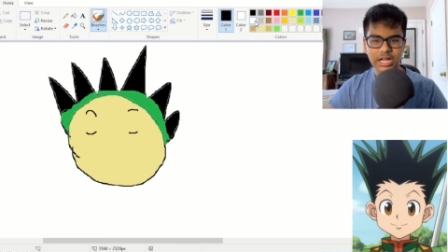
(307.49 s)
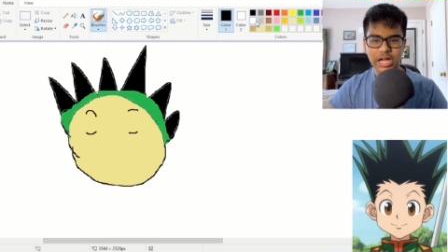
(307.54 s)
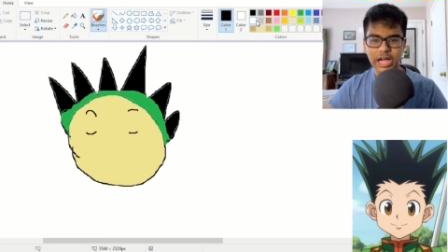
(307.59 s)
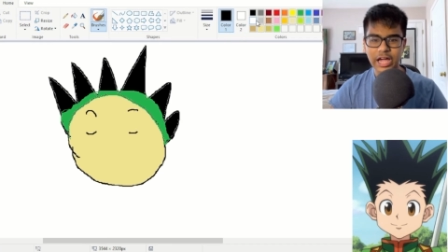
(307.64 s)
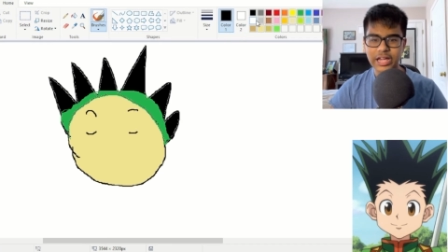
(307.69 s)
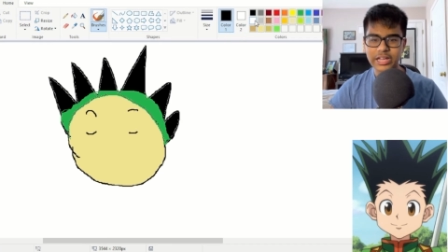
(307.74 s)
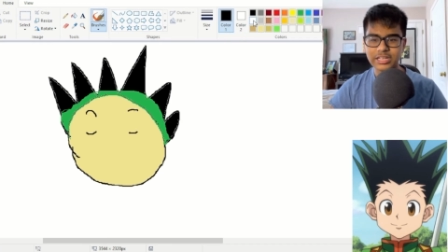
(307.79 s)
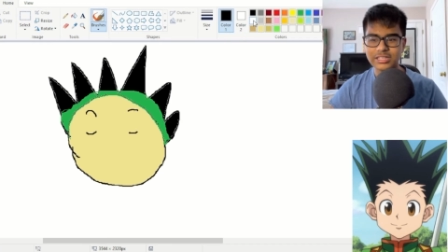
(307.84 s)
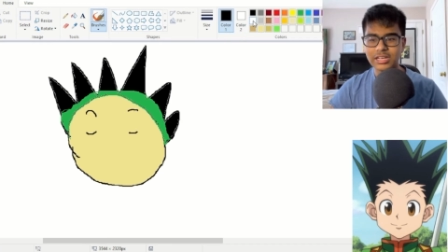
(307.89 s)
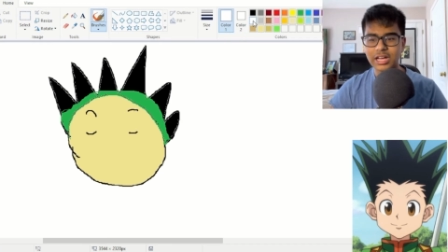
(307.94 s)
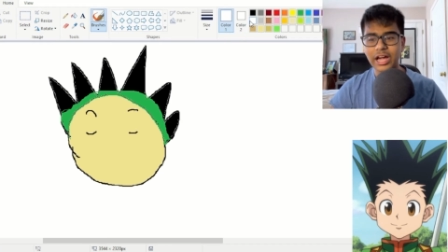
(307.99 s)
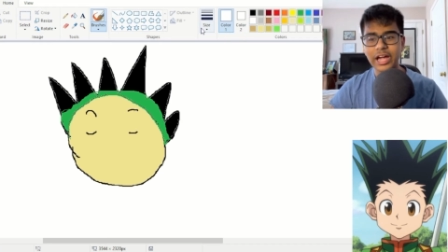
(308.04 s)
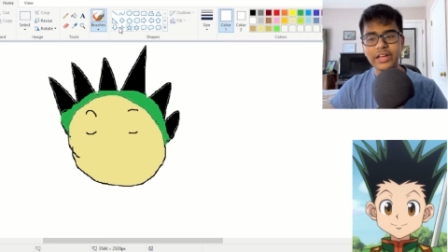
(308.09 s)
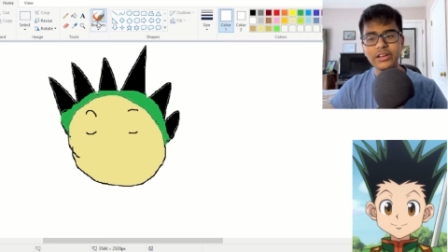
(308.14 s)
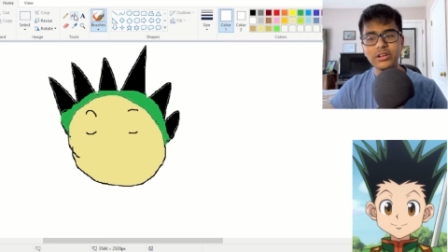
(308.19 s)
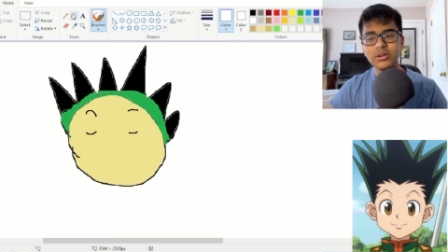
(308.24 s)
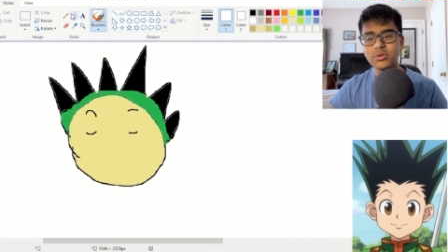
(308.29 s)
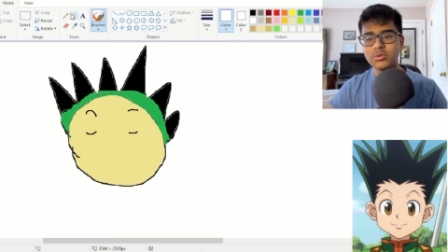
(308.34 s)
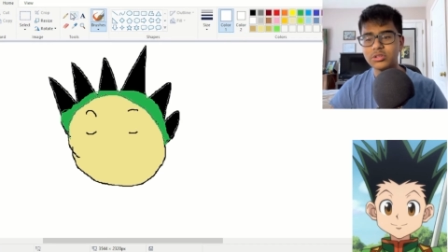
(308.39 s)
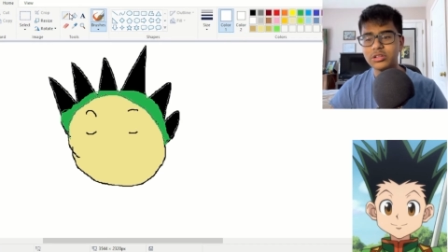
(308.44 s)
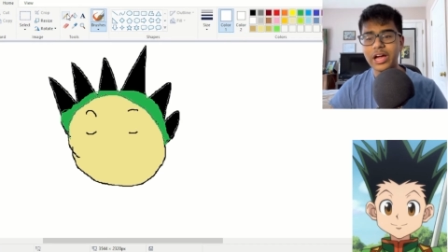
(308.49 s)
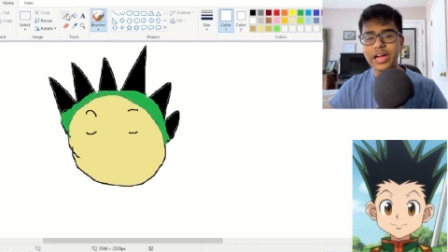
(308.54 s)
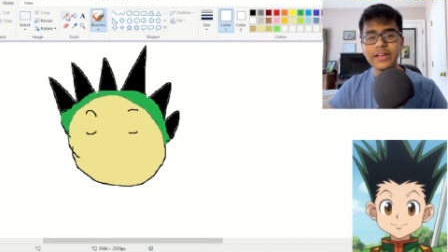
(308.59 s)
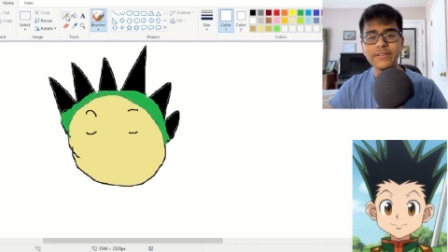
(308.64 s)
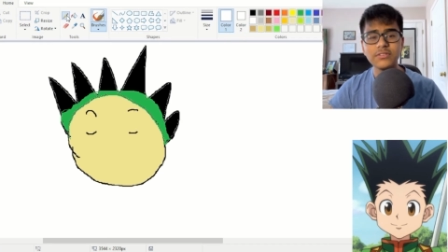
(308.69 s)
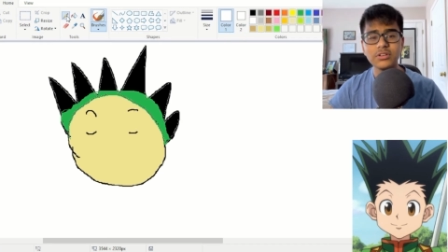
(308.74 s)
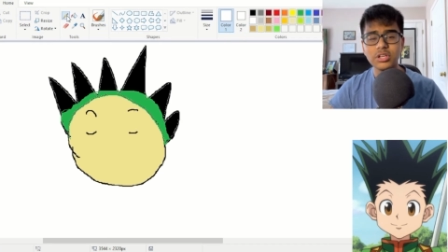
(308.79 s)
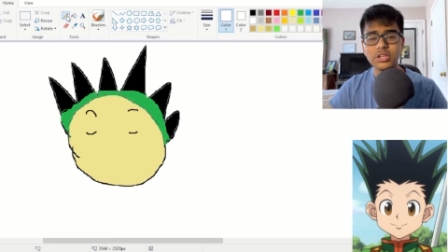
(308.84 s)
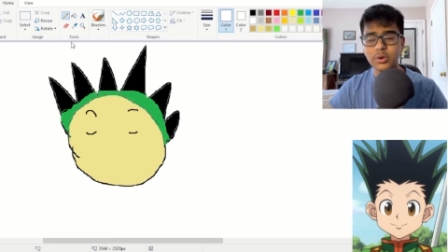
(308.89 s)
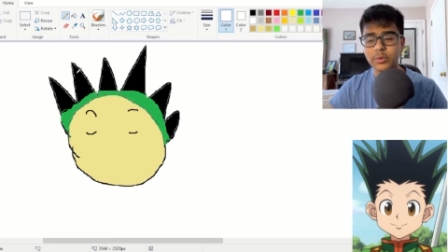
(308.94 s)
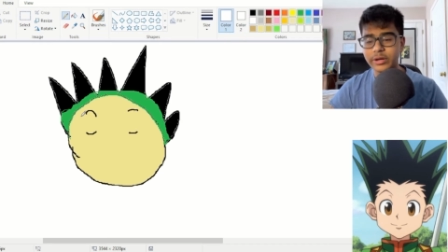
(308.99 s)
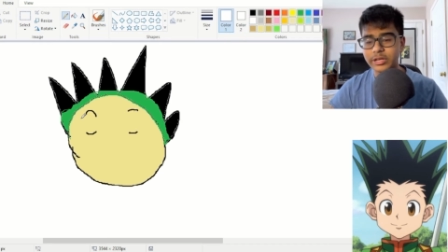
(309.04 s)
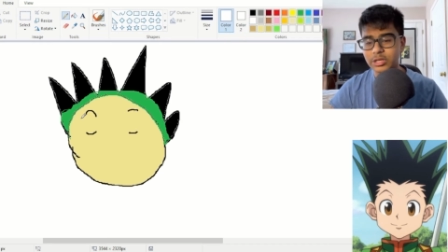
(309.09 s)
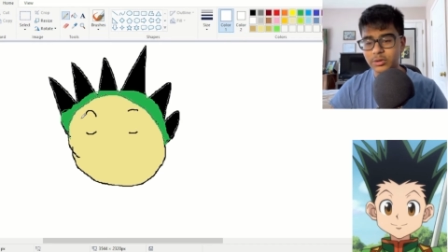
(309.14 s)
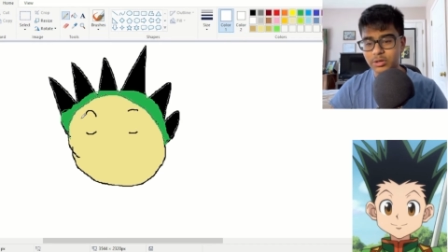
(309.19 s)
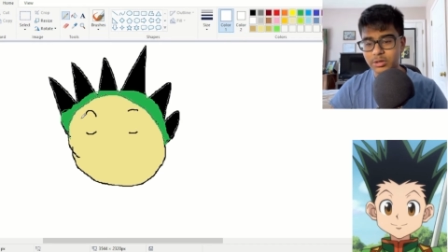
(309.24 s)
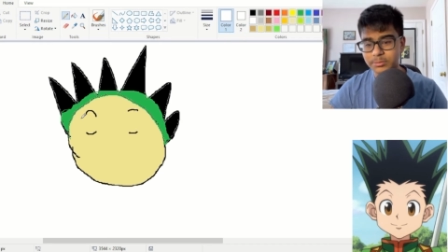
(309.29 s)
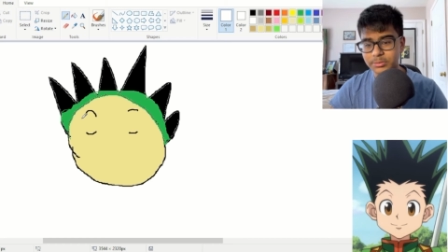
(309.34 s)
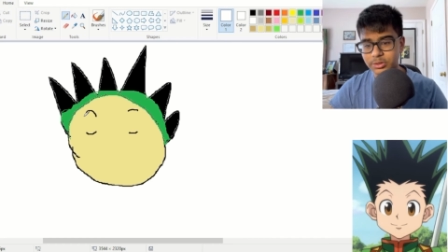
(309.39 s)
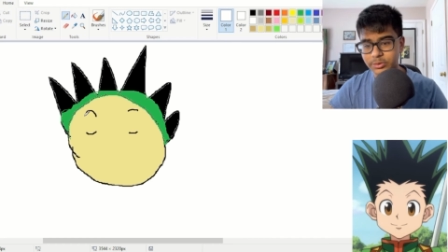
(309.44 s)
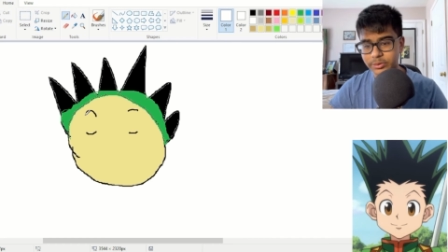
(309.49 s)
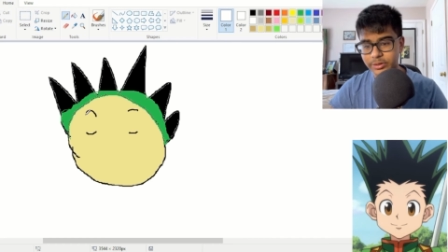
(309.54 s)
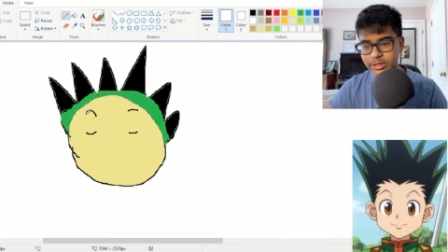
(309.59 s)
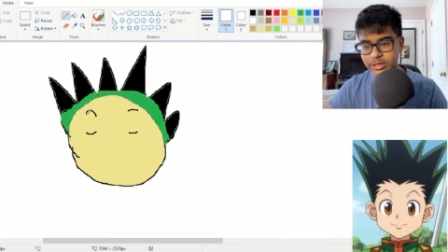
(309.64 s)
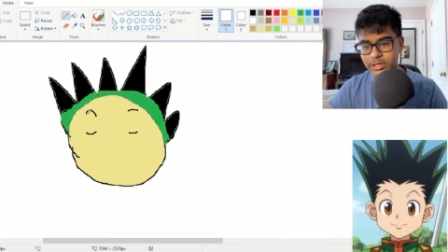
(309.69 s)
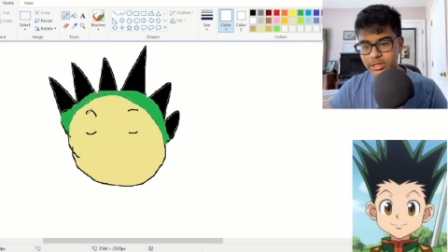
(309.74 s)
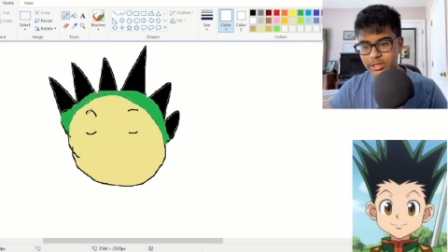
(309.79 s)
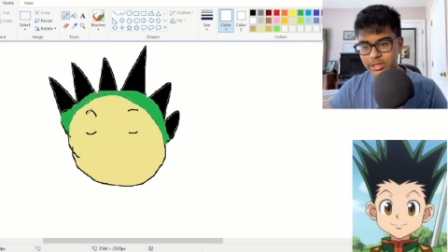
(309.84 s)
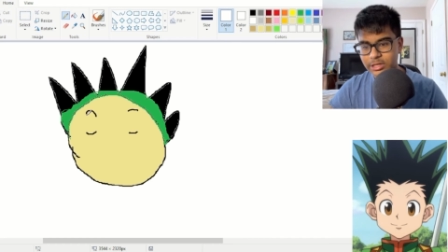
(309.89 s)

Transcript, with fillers: I, I don't, I have no idea what I'm doing.